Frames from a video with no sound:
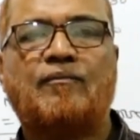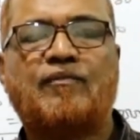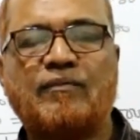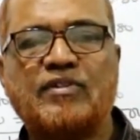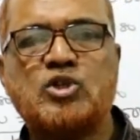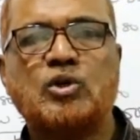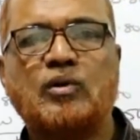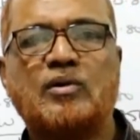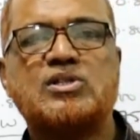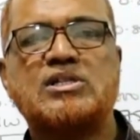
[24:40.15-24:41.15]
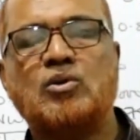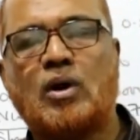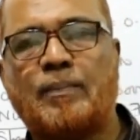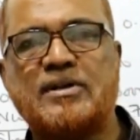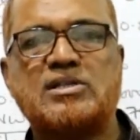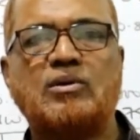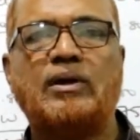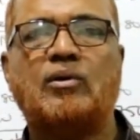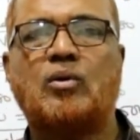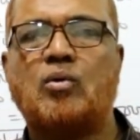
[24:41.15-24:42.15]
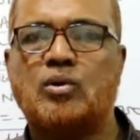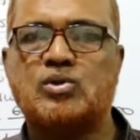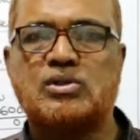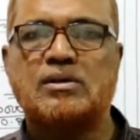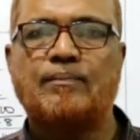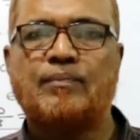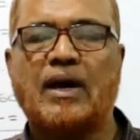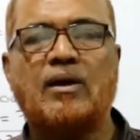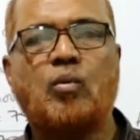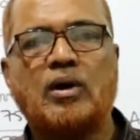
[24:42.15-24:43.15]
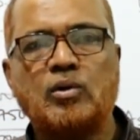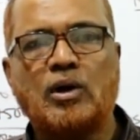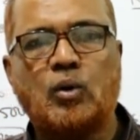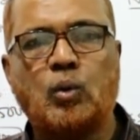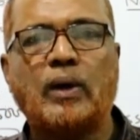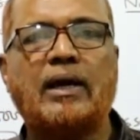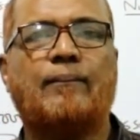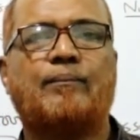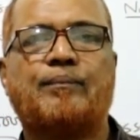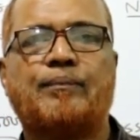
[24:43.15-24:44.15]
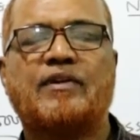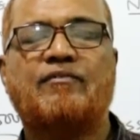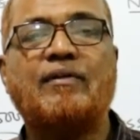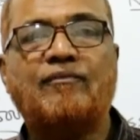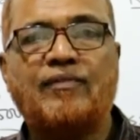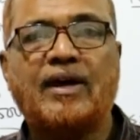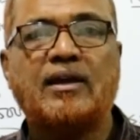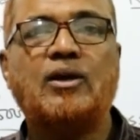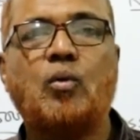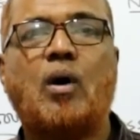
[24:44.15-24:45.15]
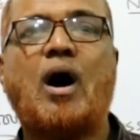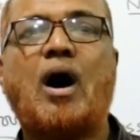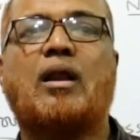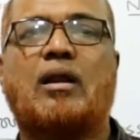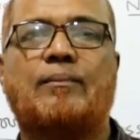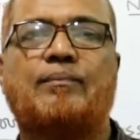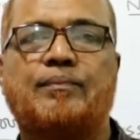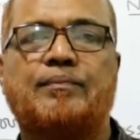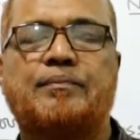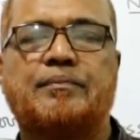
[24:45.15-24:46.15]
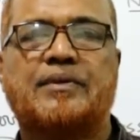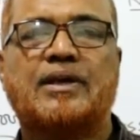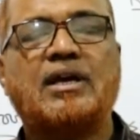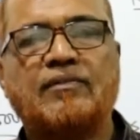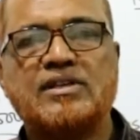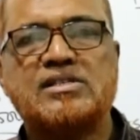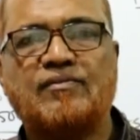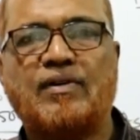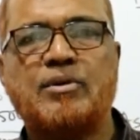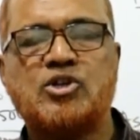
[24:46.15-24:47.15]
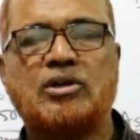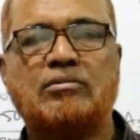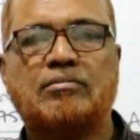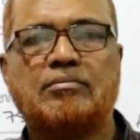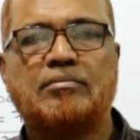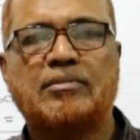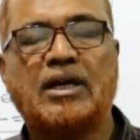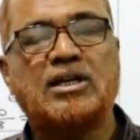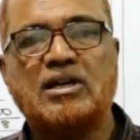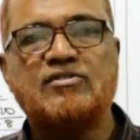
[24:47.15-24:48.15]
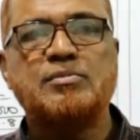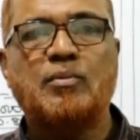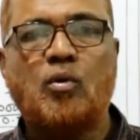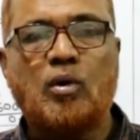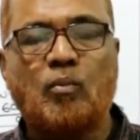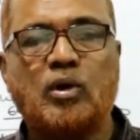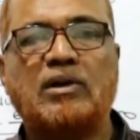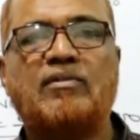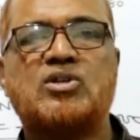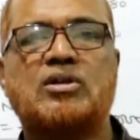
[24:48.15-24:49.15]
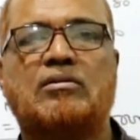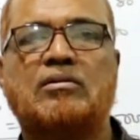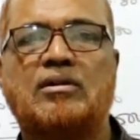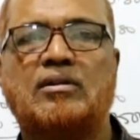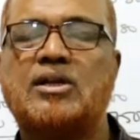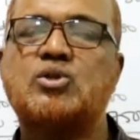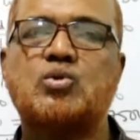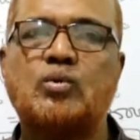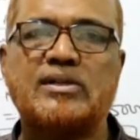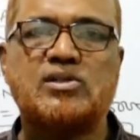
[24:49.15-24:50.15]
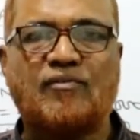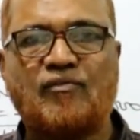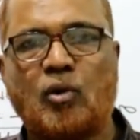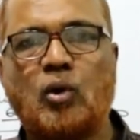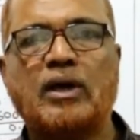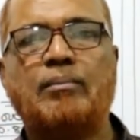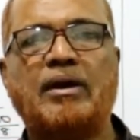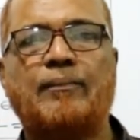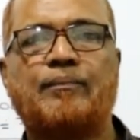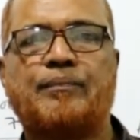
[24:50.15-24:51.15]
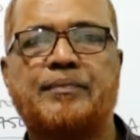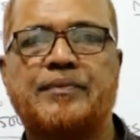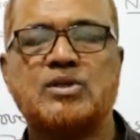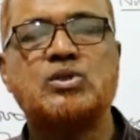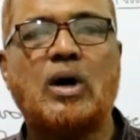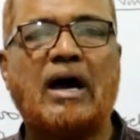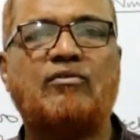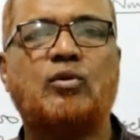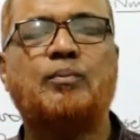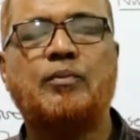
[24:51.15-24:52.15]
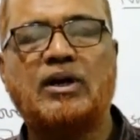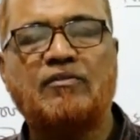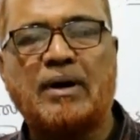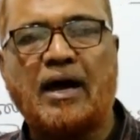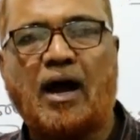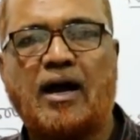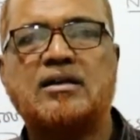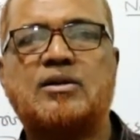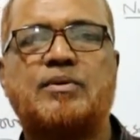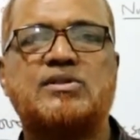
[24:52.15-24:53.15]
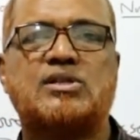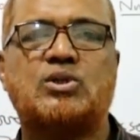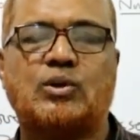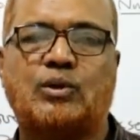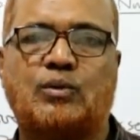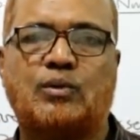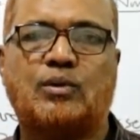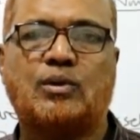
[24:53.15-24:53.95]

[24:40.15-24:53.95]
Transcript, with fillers: from which university you are pursuing your course and what you are doing, from where you are. Give this information. It gives me more motivation that students are following me. So I have to give my 100% to you.